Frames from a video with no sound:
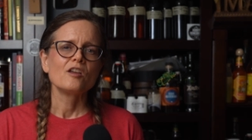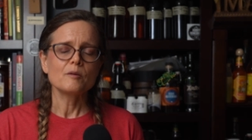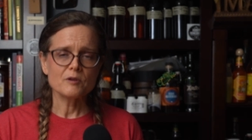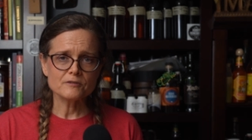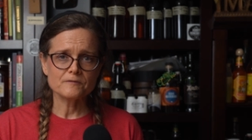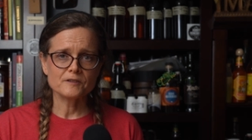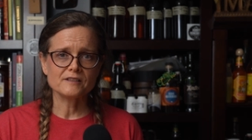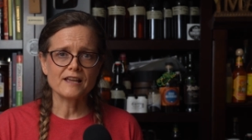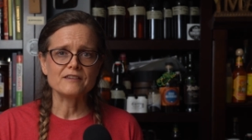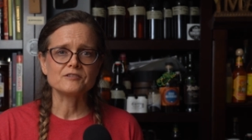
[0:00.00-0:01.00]
Commercial
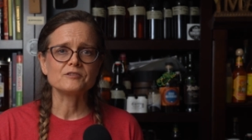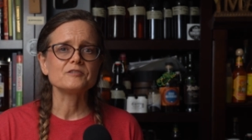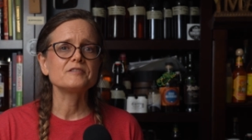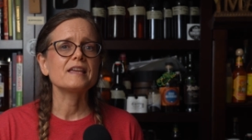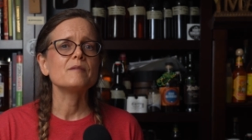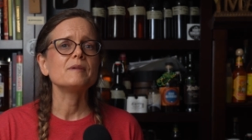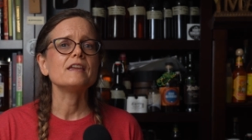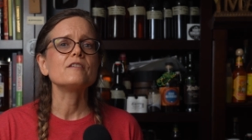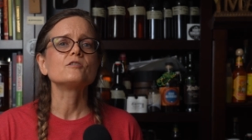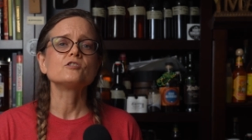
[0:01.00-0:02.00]
fertilizers can be
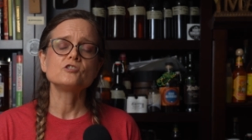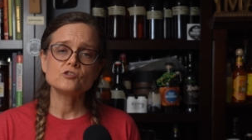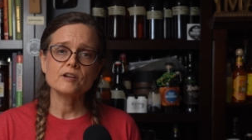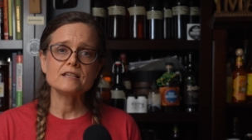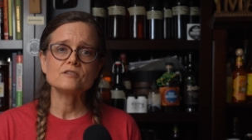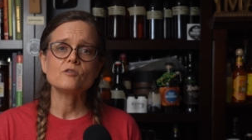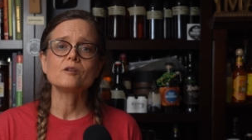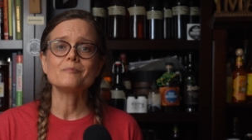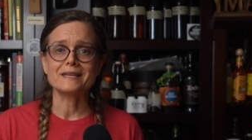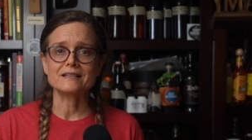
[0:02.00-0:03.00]
either straight
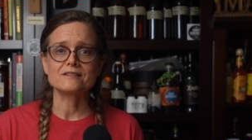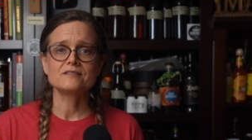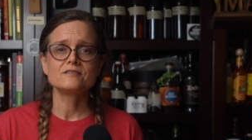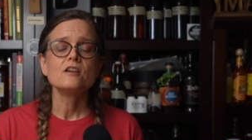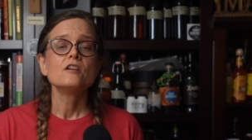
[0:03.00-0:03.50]
or mixed.